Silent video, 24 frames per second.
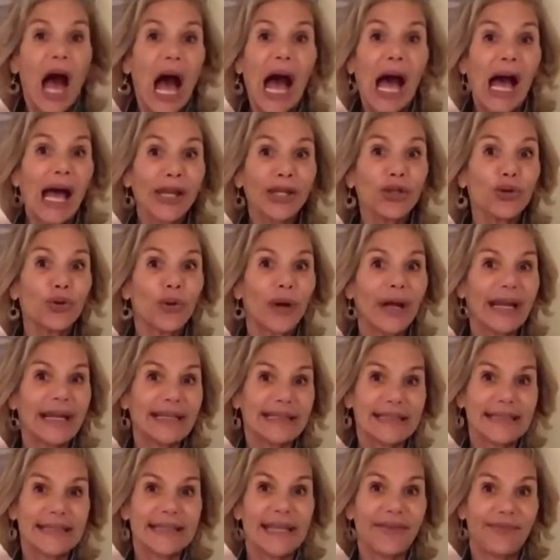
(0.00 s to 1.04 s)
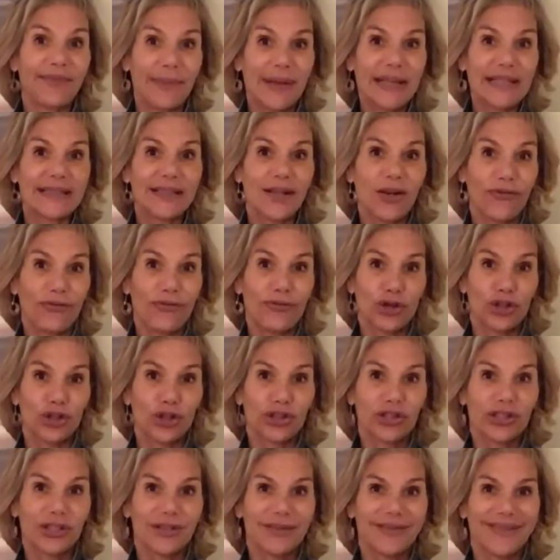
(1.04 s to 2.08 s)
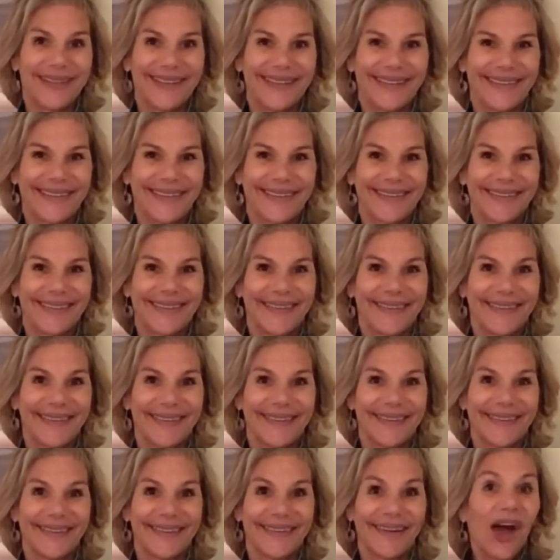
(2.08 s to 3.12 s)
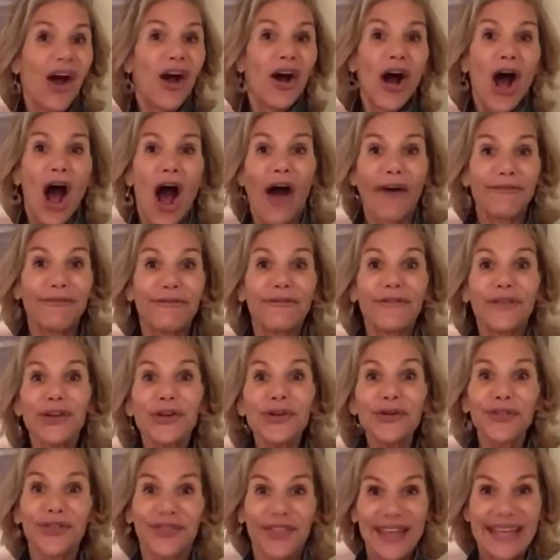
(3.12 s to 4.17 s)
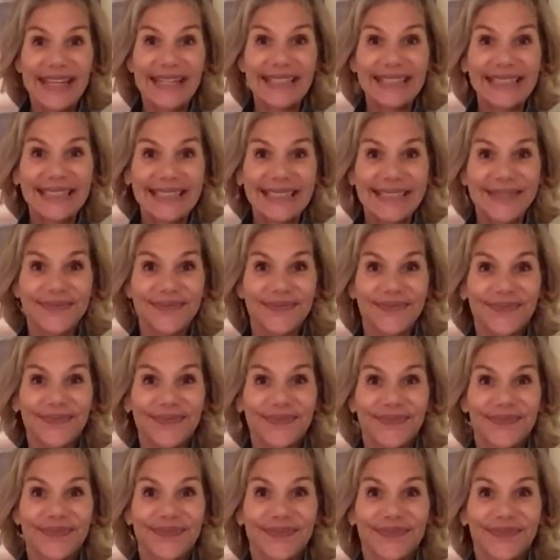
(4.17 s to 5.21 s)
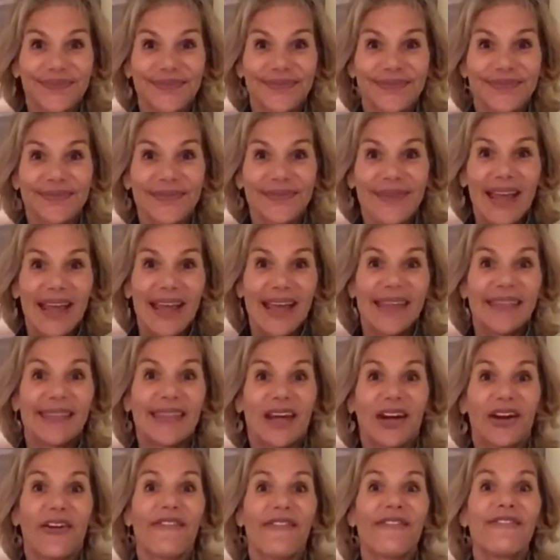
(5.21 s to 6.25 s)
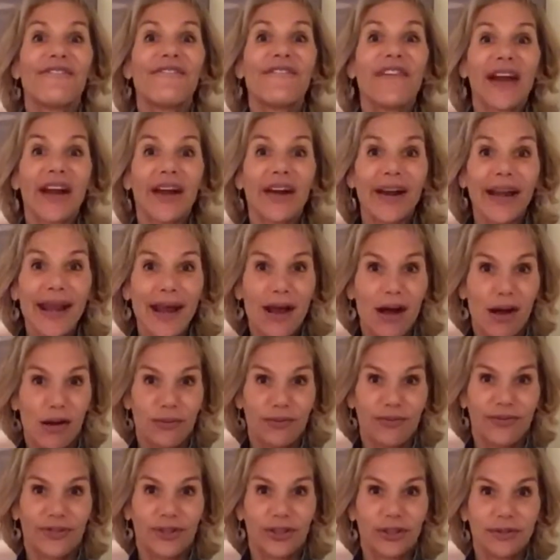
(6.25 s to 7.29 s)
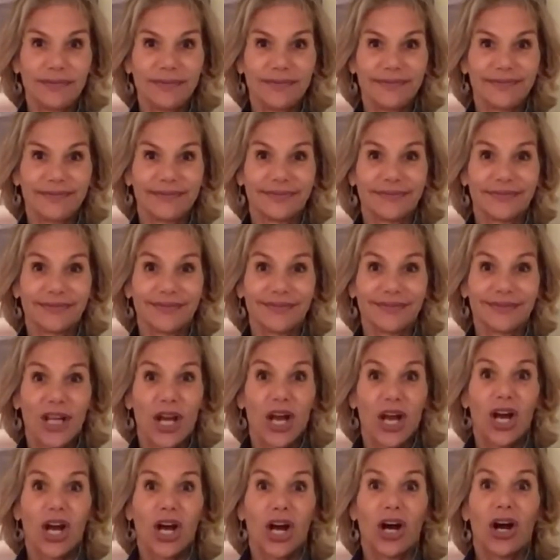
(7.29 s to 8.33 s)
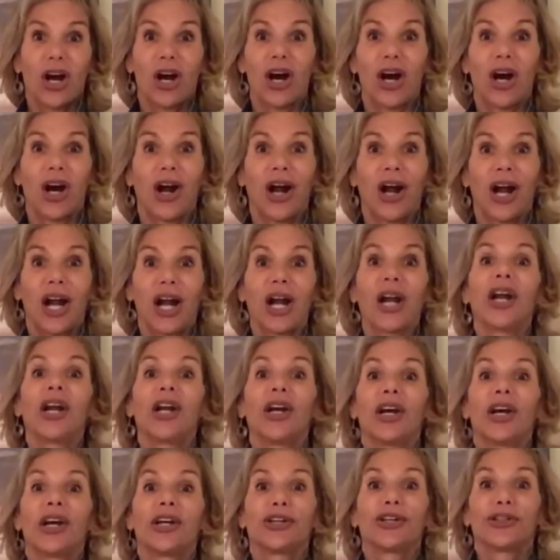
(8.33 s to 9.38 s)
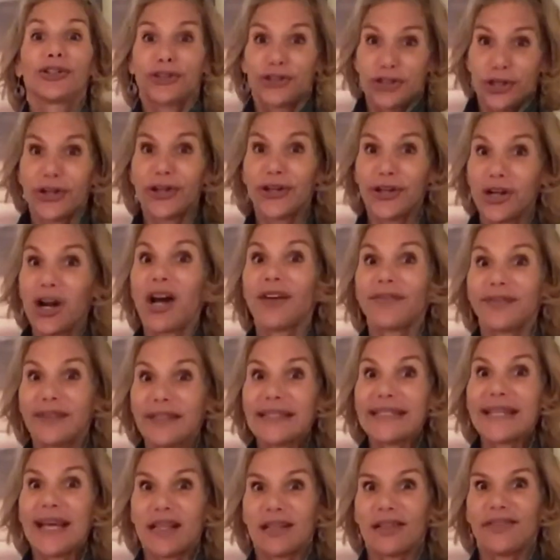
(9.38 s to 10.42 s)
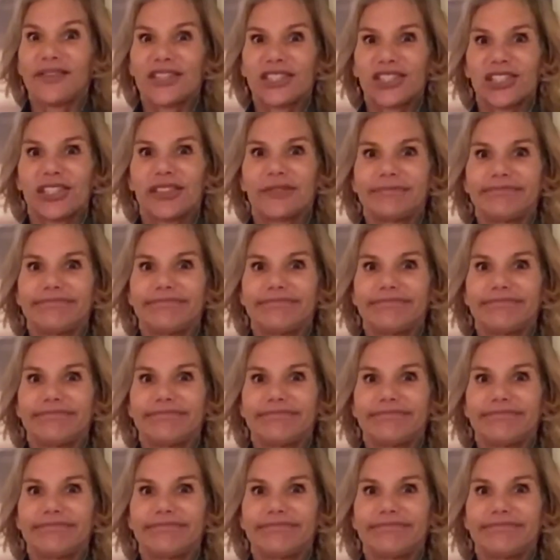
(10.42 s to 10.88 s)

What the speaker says: I knew I had to save myself first. A few things that are very helpful are turning off the television,